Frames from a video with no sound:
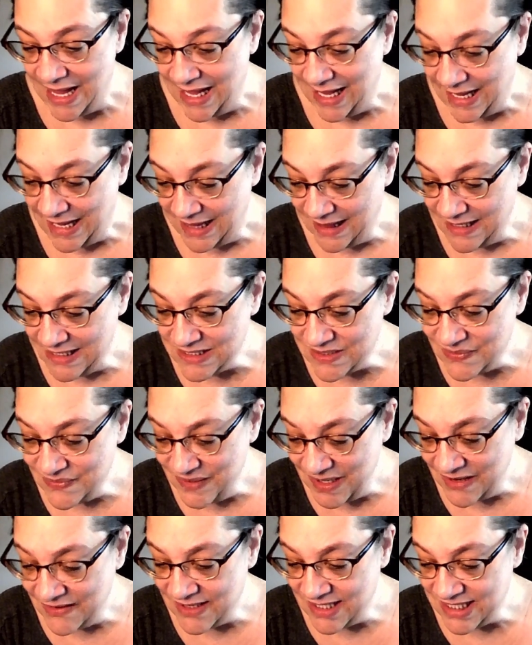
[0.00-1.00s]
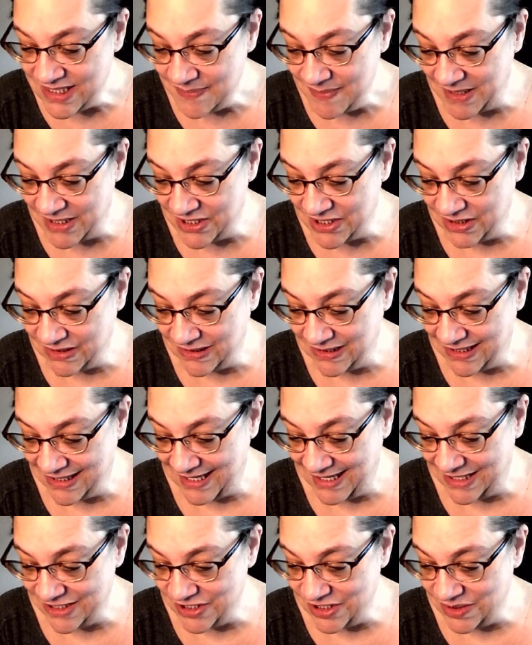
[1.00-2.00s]
In this very special
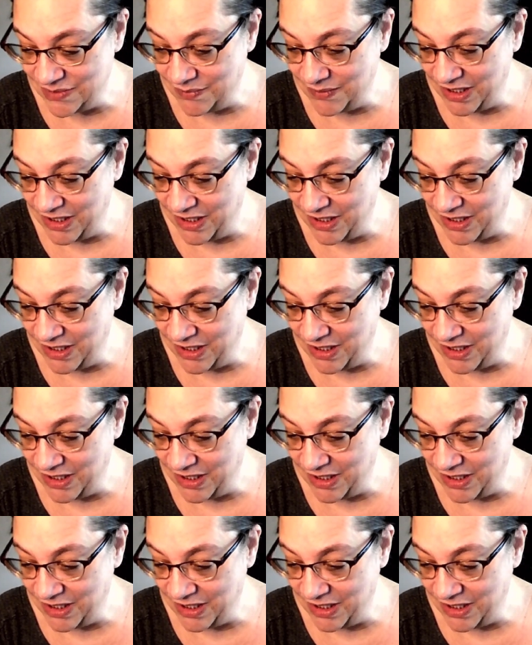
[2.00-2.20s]
collection,